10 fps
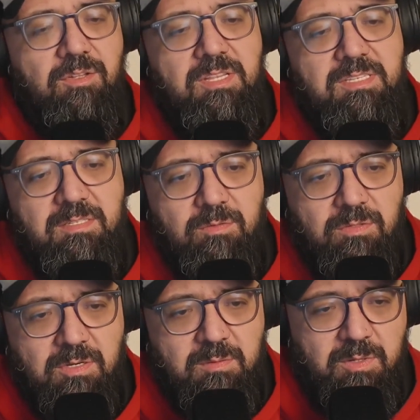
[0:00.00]
not easy to
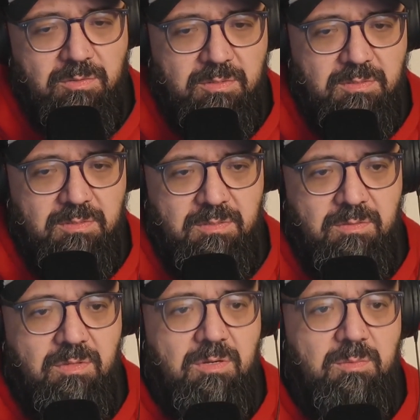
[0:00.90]
talk about
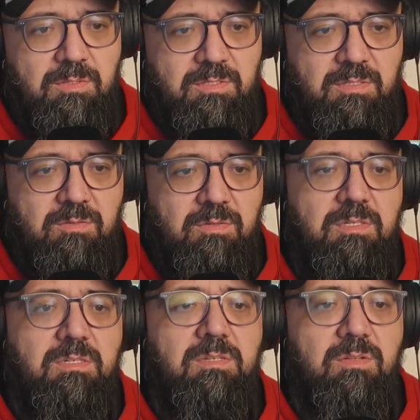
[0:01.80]
the
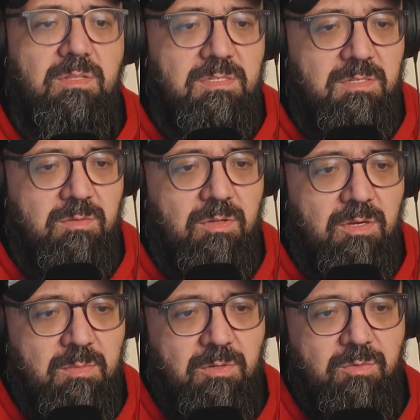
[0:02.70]
situation. It's not easy to
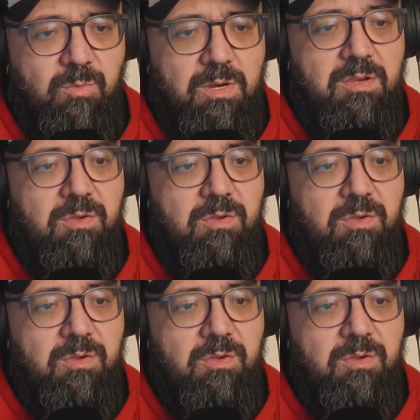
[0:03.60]
talk about when